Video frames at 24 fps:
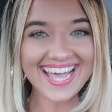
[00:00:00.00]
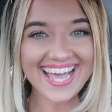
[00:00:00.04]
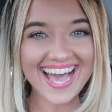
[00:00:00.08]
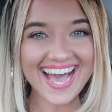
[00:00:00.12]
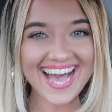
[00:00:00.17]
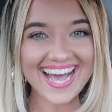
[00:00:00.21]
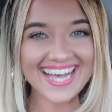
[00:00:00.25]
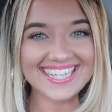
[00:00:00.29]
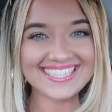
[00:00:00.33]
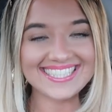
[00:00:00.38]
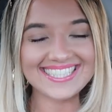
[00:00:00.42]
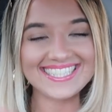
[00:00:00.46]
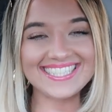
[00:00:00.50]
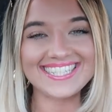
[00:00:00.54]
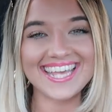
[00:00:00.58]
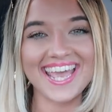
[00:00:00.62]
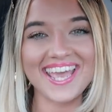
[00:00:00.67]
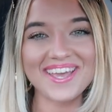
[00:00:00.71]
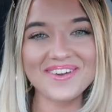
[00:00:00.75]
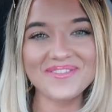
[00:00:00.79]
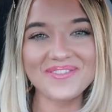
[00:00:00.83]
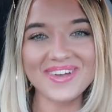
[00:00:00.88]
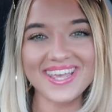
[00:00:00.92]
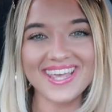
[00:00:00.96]
Hi guys,
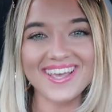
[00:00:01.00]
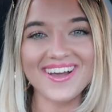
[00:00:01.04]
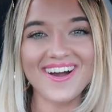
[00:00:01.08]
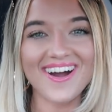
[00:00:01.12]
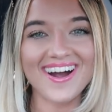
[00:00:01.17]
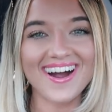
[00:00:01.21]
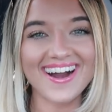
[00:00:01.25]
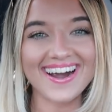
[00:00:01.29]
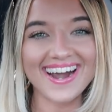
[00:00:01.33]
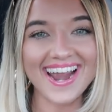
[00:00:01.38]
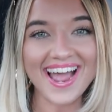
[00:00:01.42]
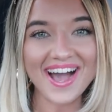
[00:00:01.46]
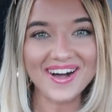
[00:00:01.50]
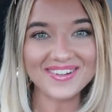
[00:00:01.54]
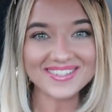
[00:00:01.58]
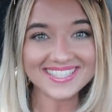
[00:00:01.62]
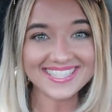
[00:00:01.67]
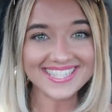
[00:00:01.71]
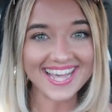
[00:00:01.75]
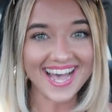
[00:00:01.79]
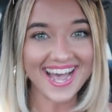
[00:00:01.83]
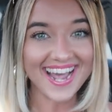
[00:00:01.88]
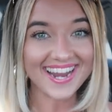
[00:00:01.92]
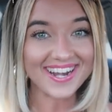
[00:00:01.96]
today we are
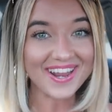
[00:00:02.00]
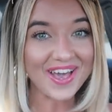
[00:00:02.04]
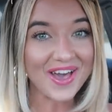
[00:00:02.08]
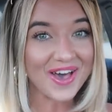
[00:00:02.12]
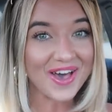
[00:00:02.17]
outside